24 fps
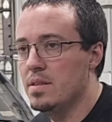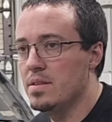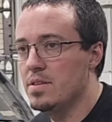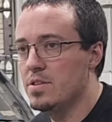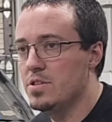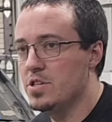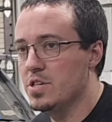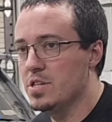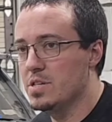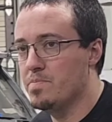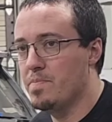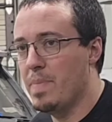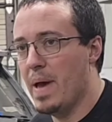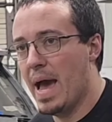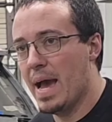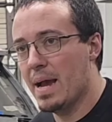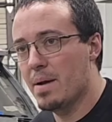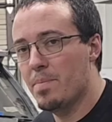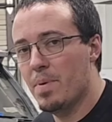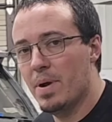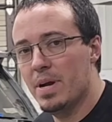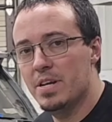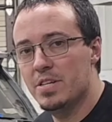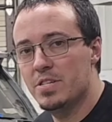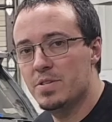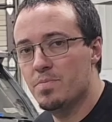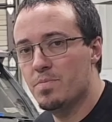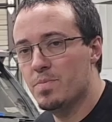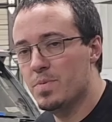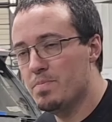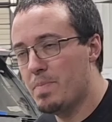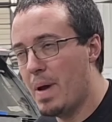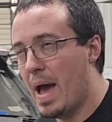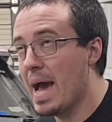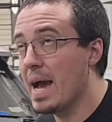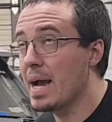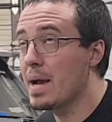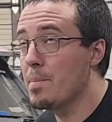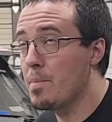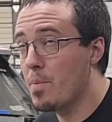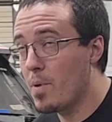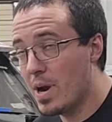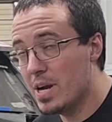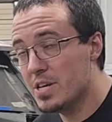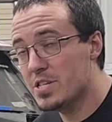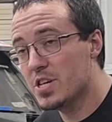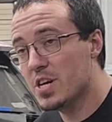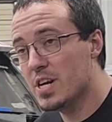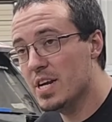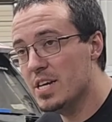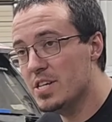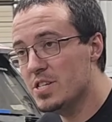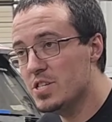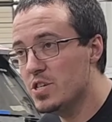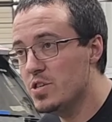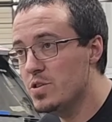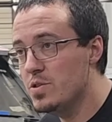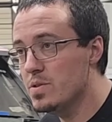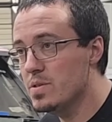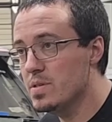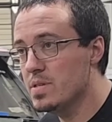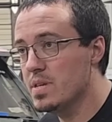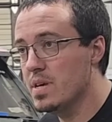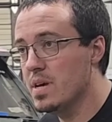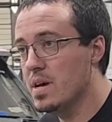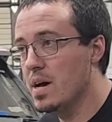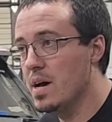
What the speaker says: just back pressure issues.